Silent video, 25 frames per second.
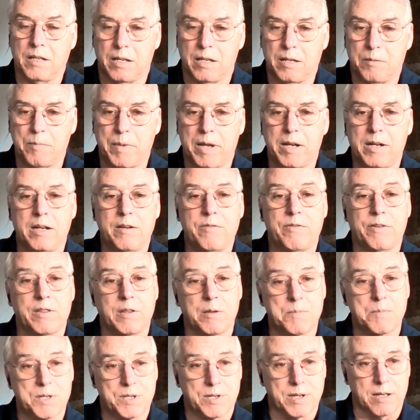mainly for
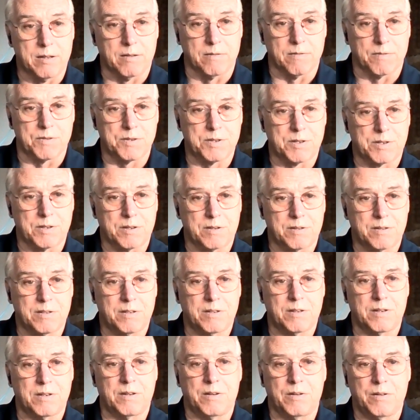themselves.
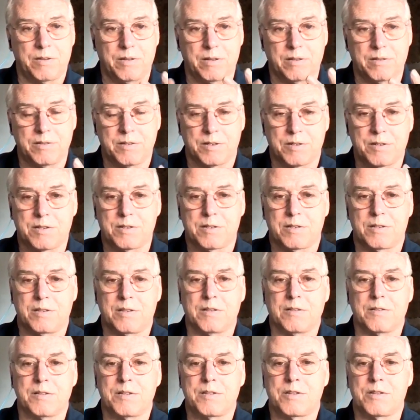
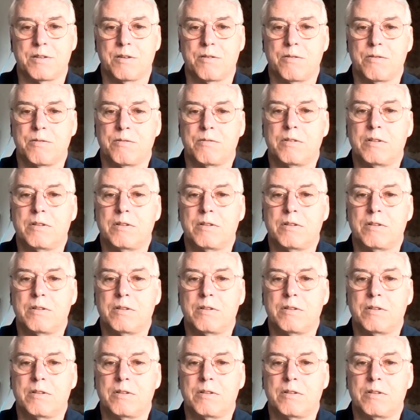They're so